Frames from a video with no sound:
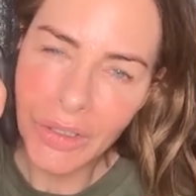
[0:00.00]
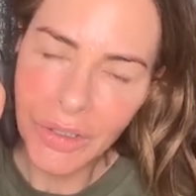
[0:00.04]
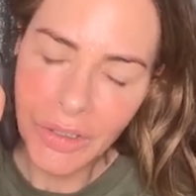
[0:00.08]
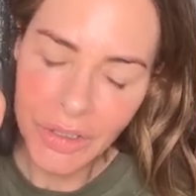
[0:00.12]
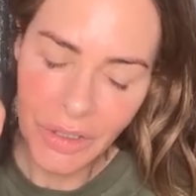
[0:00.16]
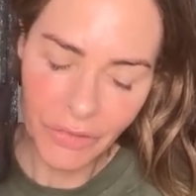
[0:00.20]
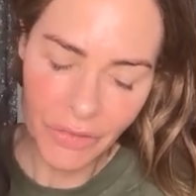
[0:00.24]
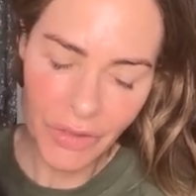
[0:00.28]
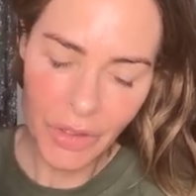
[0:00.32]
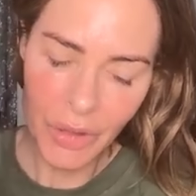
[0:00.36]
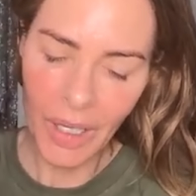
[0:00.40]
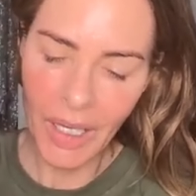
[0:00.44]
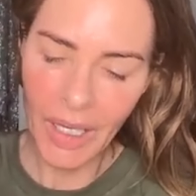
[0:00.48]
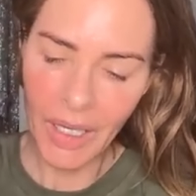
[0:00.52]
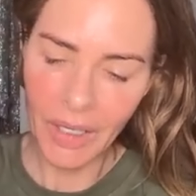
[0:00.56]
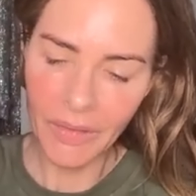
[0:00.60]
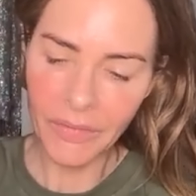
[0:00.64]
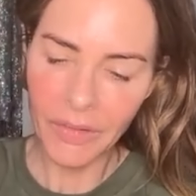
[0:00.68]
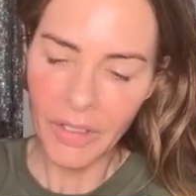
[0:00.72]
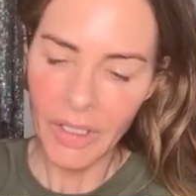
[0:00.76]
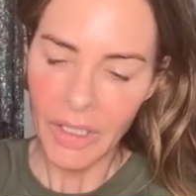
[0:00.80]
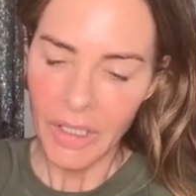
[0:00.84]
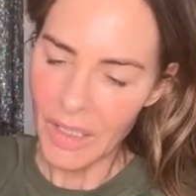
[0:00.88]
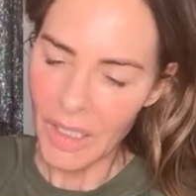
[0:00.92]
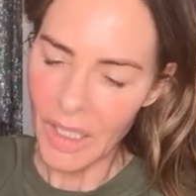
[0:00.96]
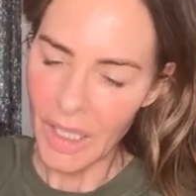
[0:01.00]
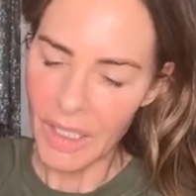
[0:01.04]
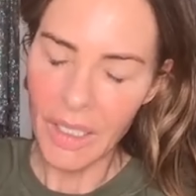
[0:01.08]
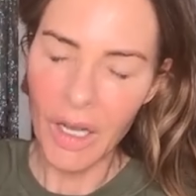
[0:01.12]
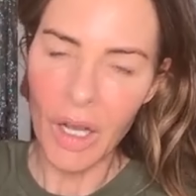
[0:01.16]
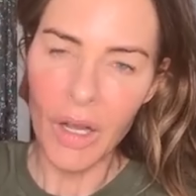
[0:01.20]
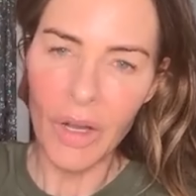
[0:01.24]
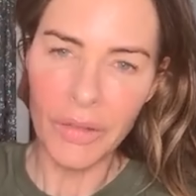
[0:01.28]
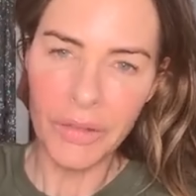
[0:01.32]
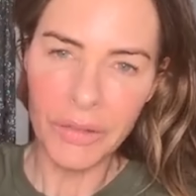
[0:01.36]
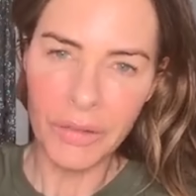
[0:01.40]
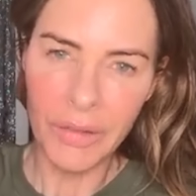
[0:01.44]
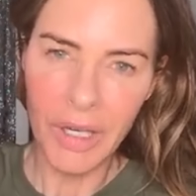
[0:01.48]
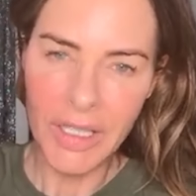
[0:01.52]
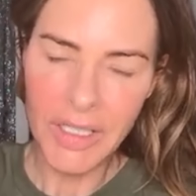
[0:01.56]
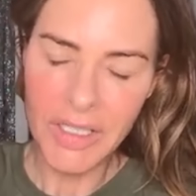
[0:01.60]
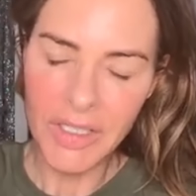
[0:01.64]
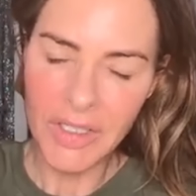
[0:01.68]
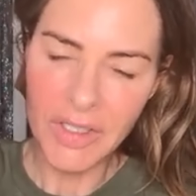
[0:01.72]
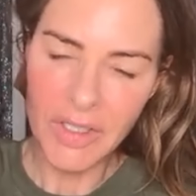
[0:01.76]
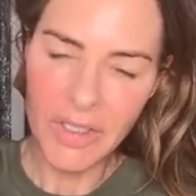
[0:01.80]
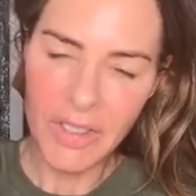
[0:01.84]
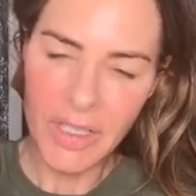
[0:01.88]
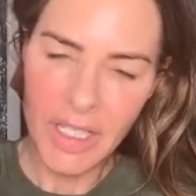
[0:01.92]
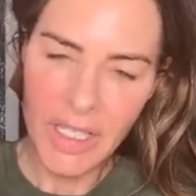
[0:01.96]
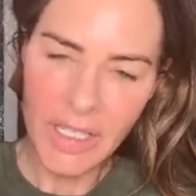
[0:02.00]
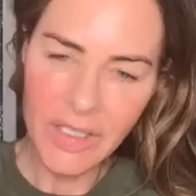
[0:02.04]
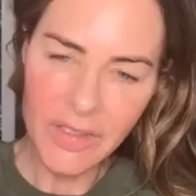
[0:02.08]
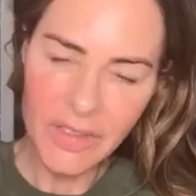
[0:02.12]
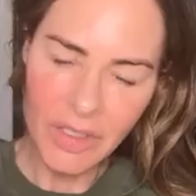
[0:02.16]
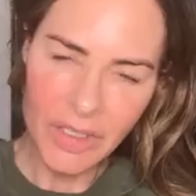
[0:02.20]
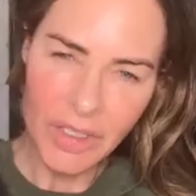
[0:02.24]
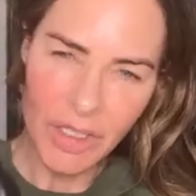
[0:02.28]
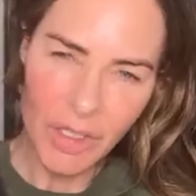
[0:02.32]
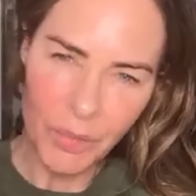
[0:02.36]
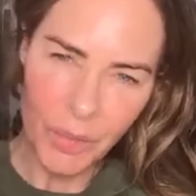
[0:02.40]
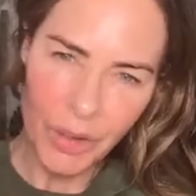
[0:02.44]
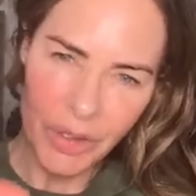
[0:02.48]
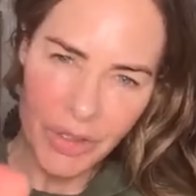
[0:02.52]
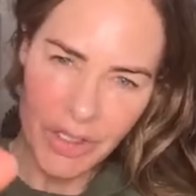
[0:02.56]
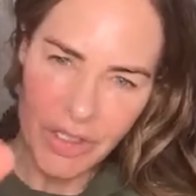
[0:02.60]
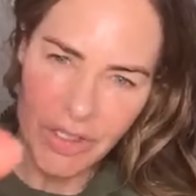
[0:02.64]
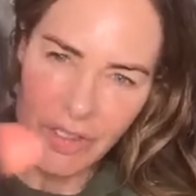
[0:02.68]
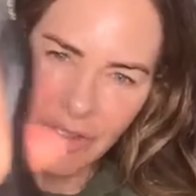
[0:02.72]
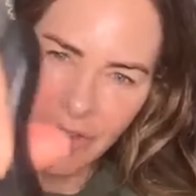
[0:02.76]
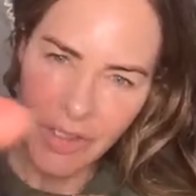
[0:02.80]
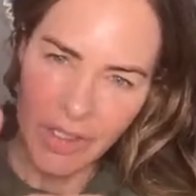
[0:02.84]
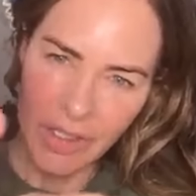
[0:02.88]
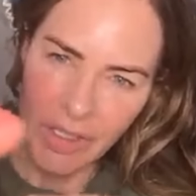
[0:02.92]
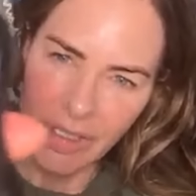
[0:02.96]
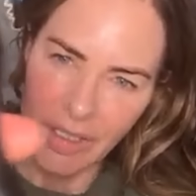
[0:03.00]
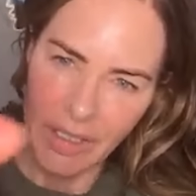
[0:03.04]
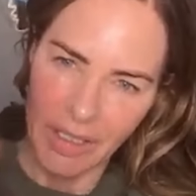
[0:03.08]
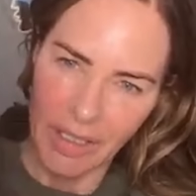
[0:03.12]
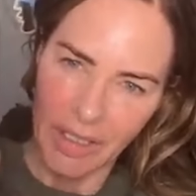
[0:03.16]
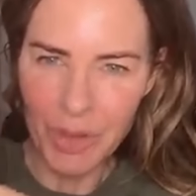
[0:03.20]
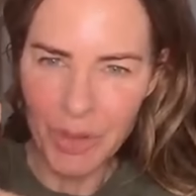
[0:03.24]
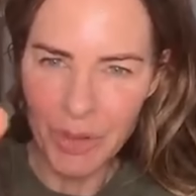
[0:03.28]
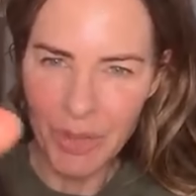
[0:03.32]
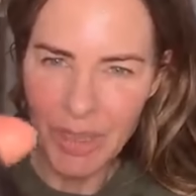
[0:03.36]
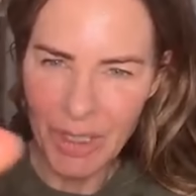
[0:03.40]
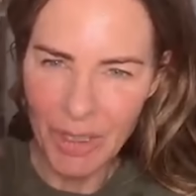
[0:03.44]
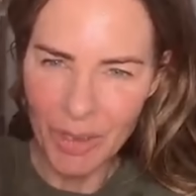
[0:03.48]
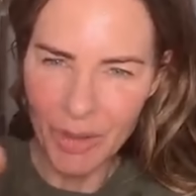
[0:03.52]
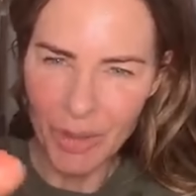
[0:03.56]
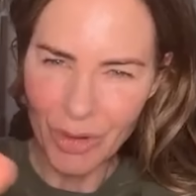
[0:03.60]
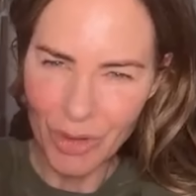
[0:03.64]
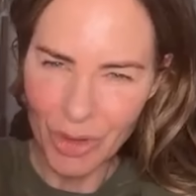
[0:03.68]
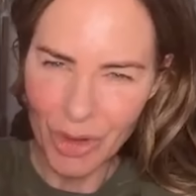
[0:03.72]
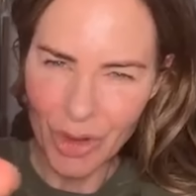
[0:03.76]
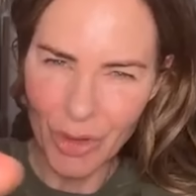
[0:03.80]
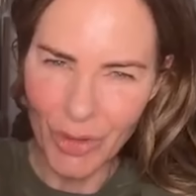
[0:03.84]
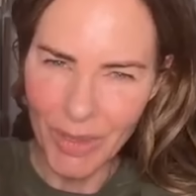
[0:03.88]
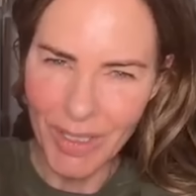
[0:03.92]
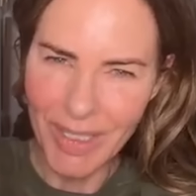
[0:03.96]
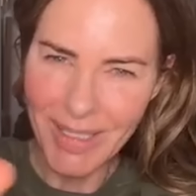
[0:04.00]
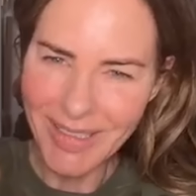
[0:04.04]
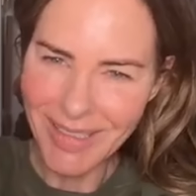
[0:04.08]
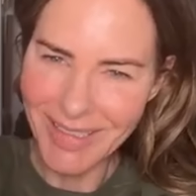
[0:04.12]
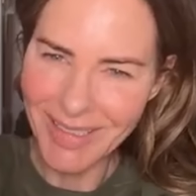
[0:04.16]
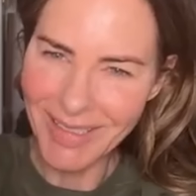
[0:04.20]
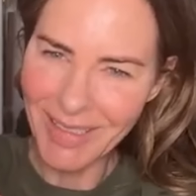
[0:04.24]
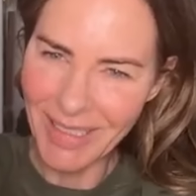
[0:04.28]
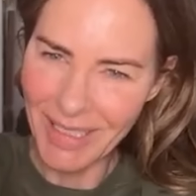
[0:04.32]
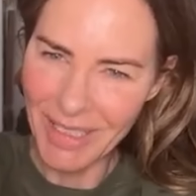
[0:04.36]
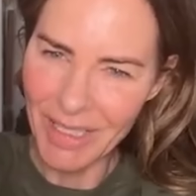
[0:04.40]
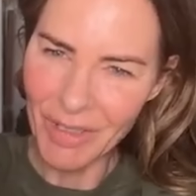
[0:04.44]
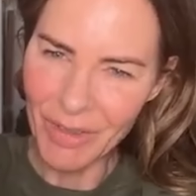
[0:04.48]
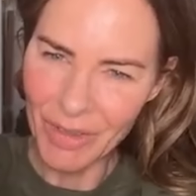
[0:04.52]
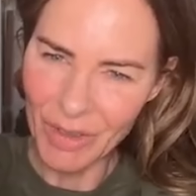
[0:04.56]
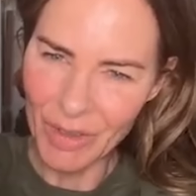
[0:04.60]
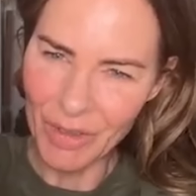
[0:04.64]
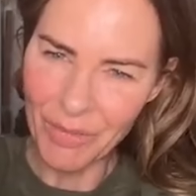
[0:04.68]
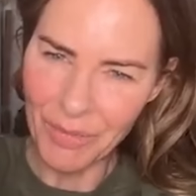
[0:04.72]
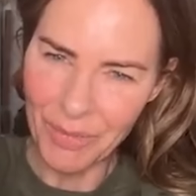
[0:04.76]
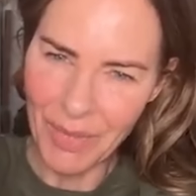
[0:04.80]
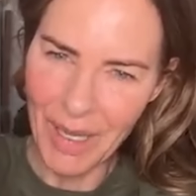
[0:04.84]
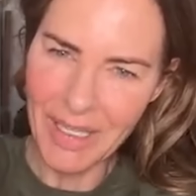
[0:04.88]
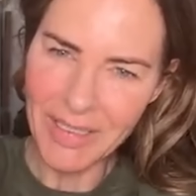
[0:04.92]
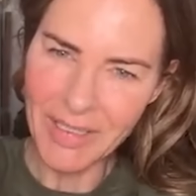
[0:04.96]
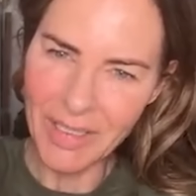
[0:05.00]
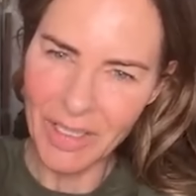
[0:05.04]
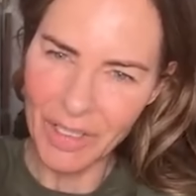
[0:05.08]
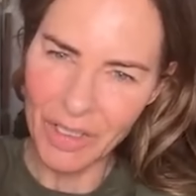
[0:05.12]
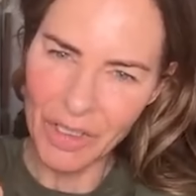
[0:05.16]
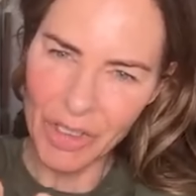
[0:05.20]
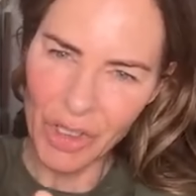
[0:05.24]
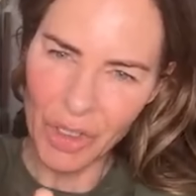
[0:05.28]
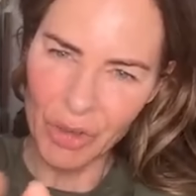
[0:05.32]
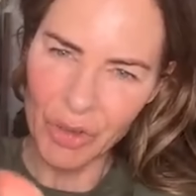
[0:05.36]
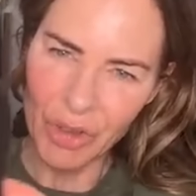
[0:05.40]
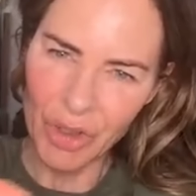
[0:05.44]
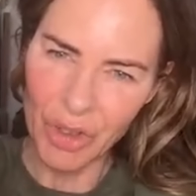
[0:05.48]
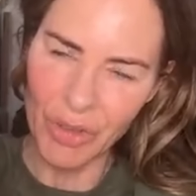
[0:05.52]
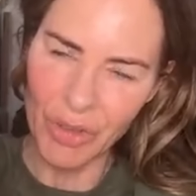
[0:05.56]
good if you have like arthritis and things and you put this between your joints and you sort of massage your